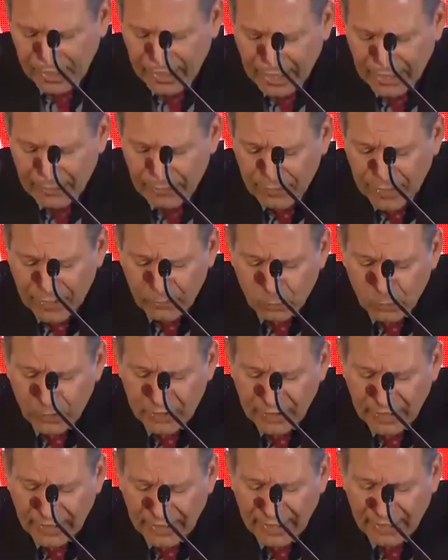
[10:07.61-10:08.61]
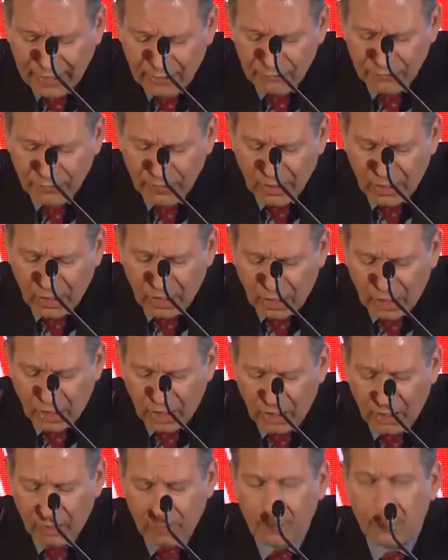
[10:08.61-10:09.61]
And then we have
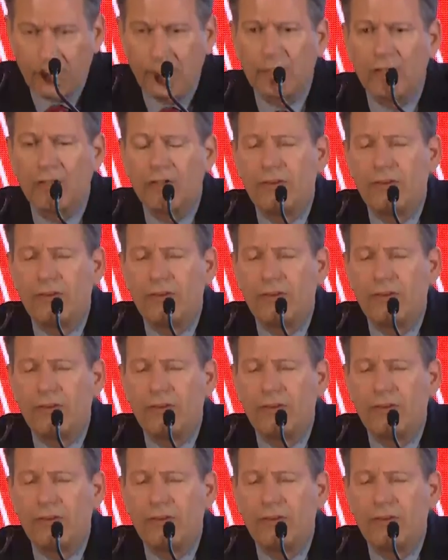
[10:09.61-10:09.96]
um,